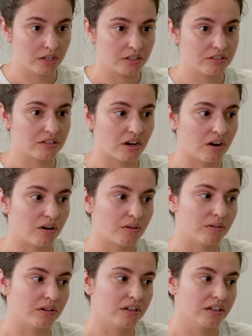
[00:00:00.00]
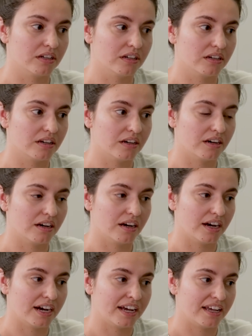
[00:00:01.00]
So yeah,
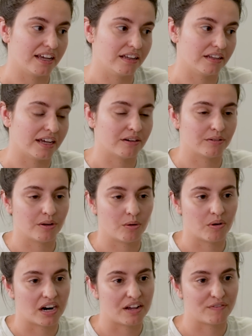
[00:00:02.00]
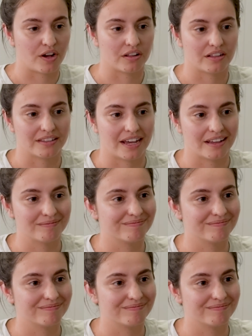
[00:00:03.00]
I don't know where I fall on that.